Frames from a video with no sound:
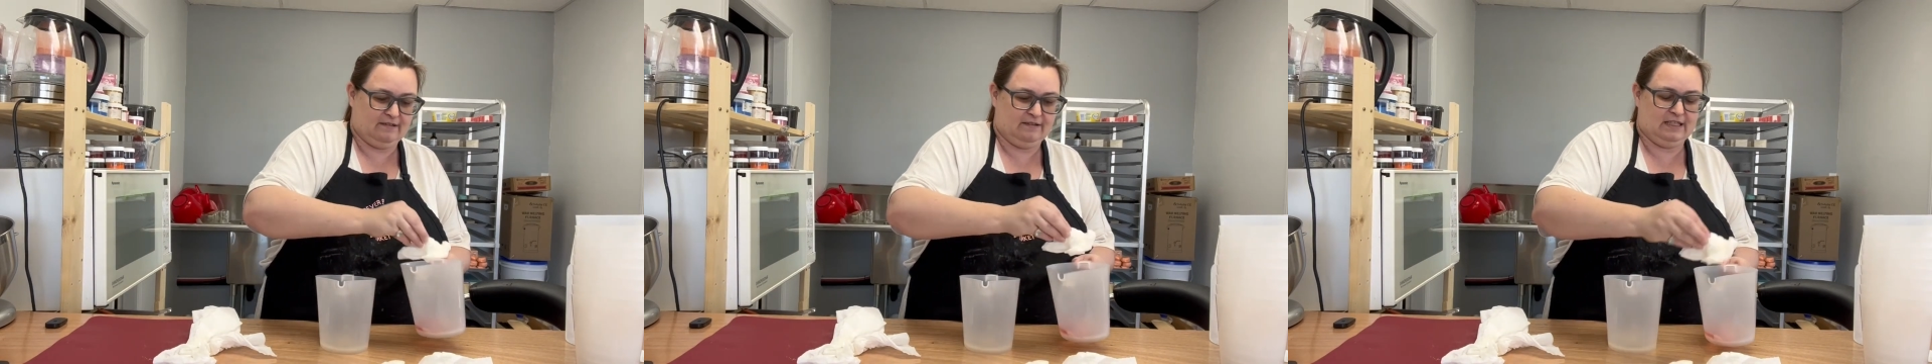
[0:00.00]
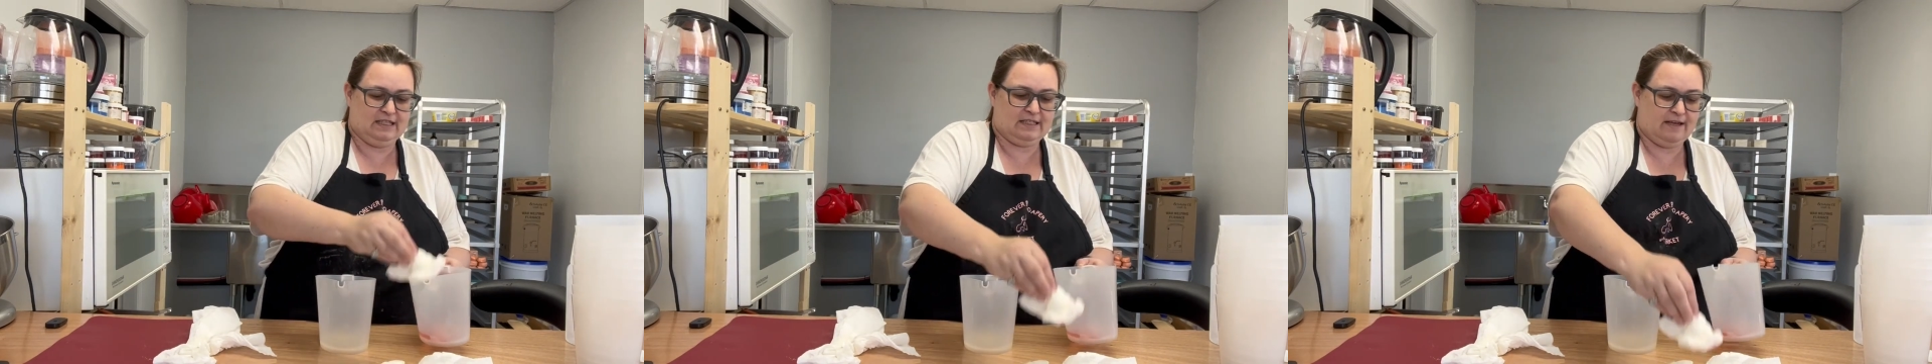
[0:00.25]

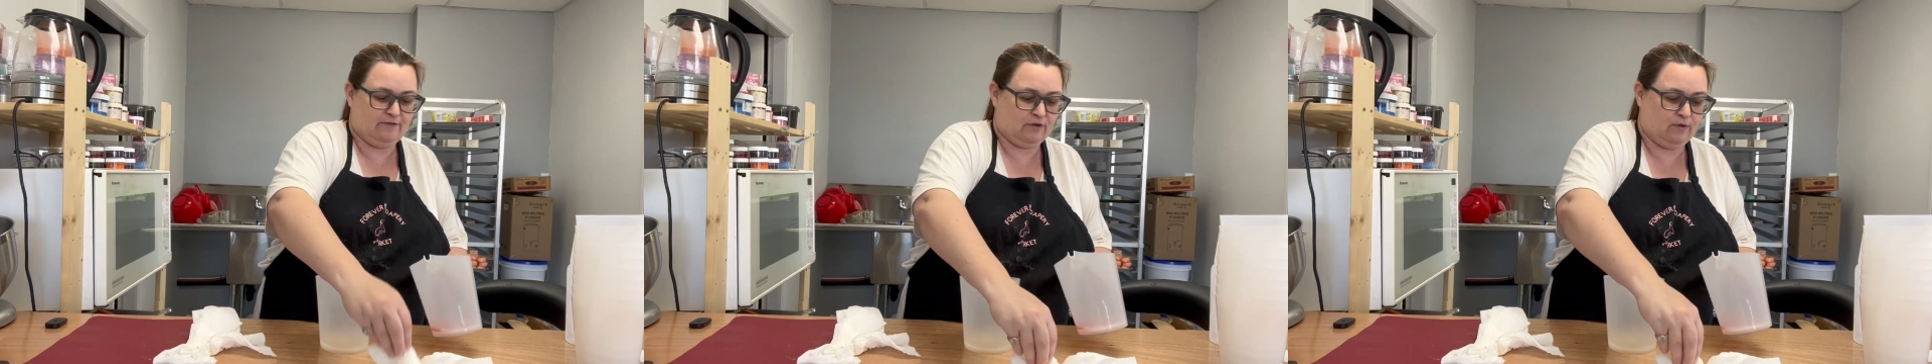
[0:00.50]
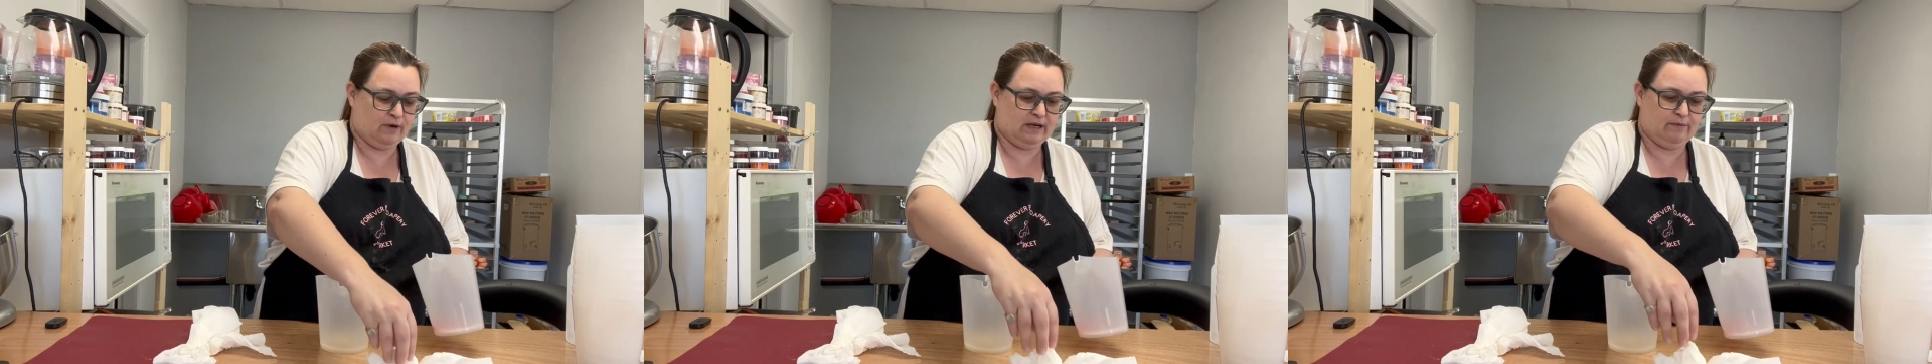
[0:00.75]
These have
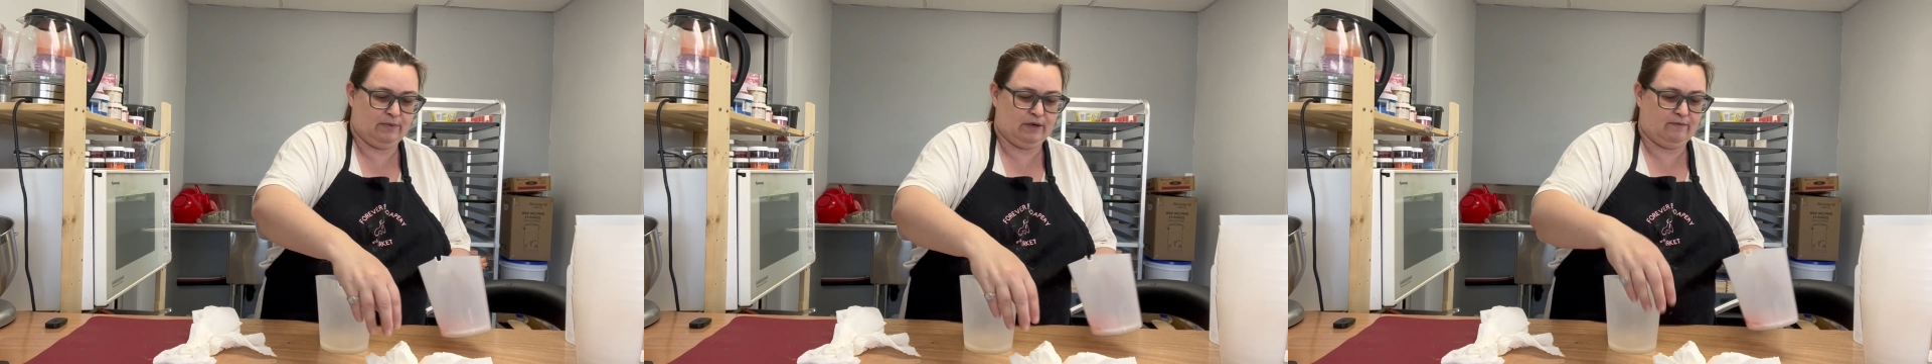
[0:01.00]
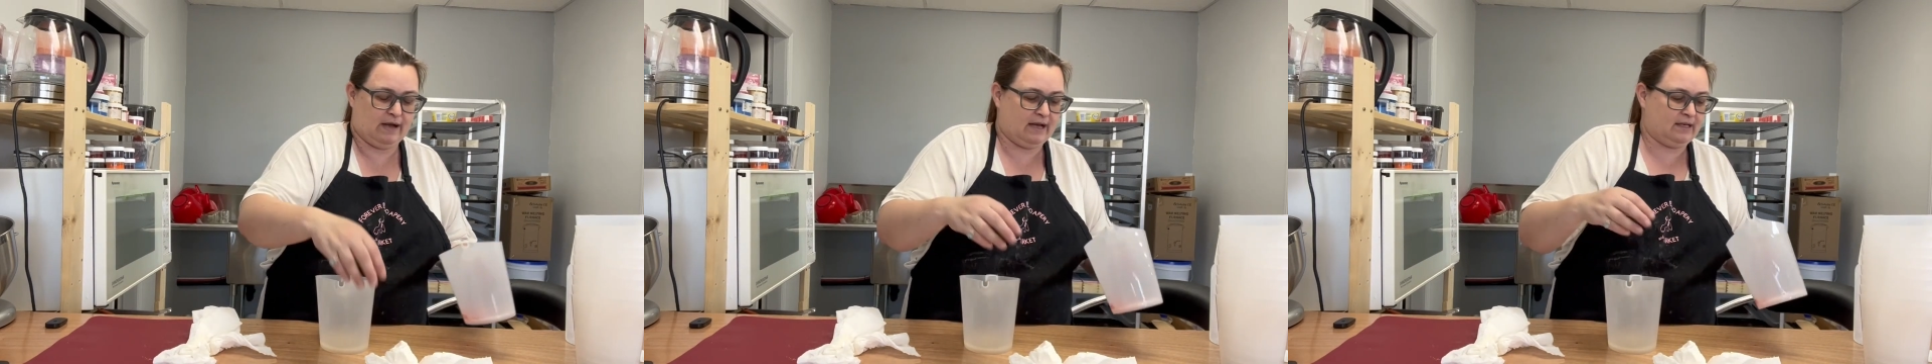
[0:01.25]
quite a bit
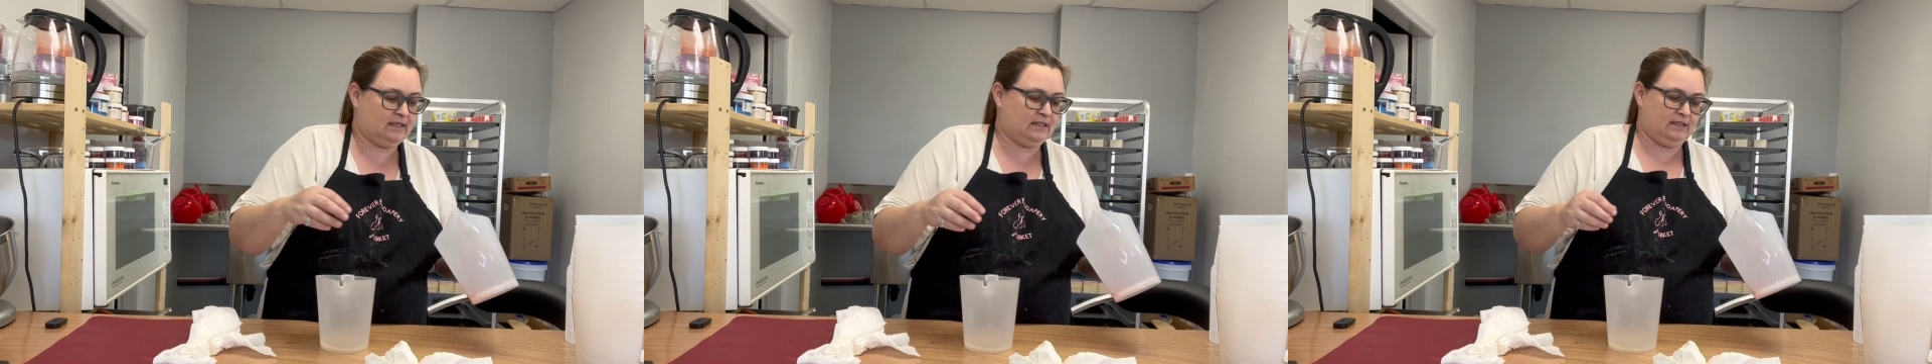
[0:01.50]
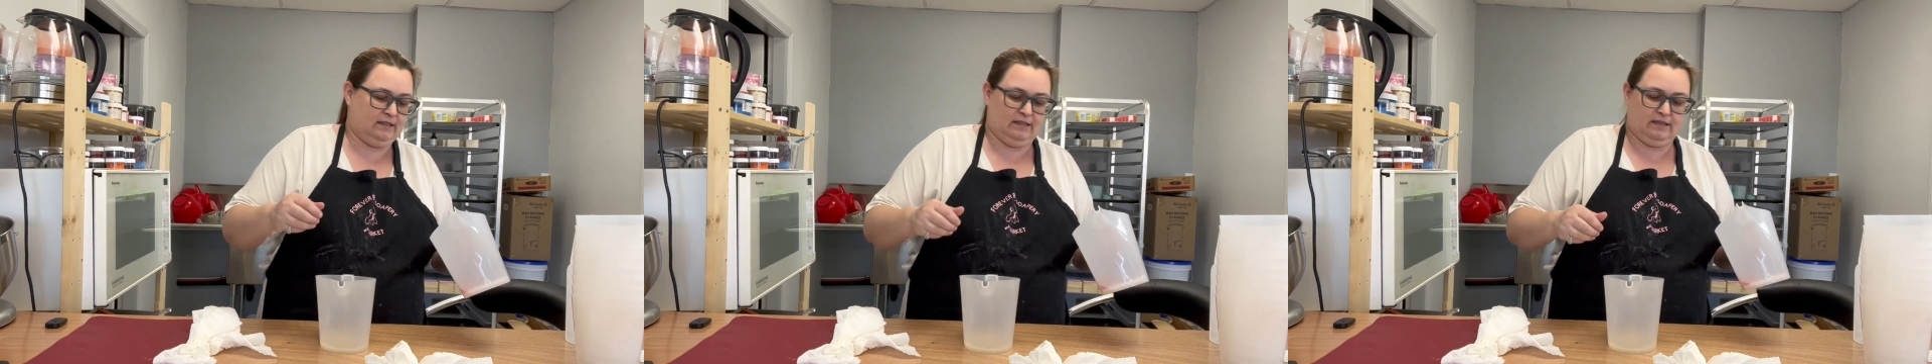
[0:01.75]
of wax
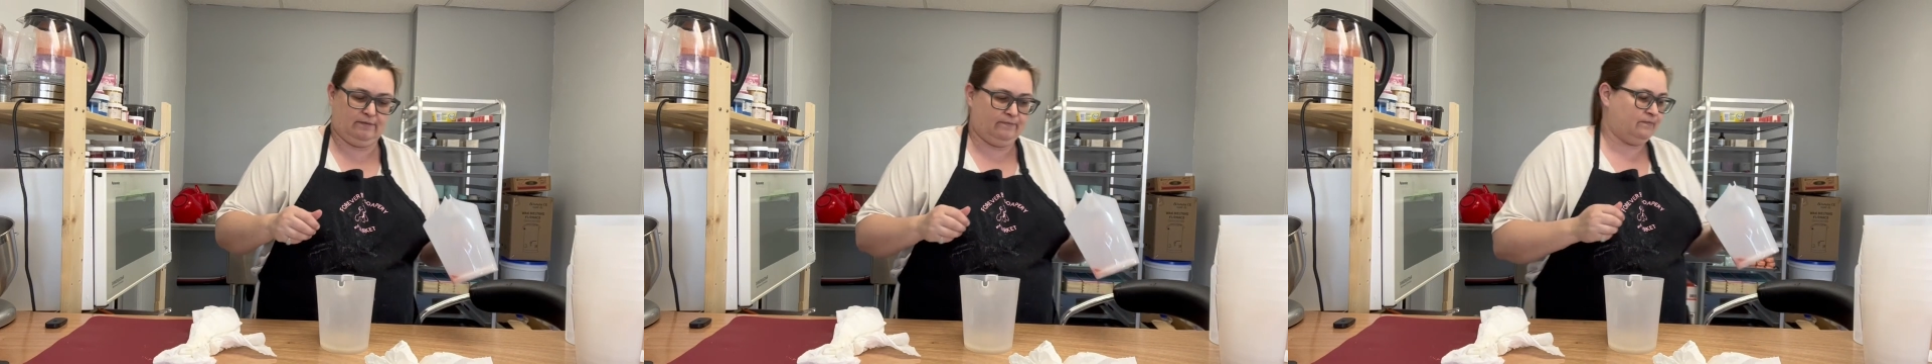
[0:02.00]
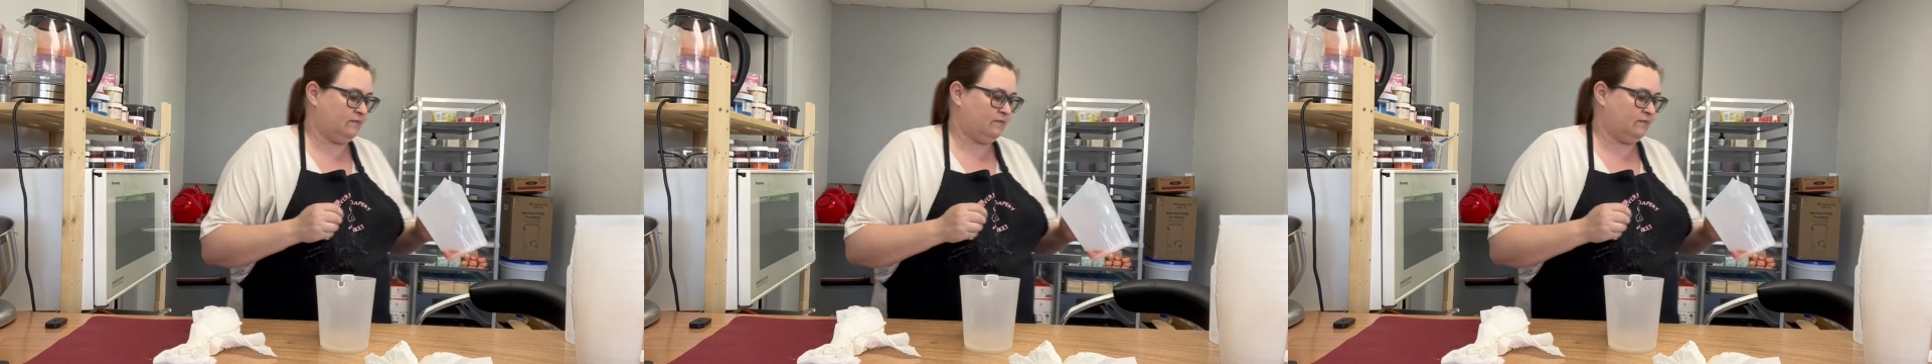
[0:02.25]
still in them.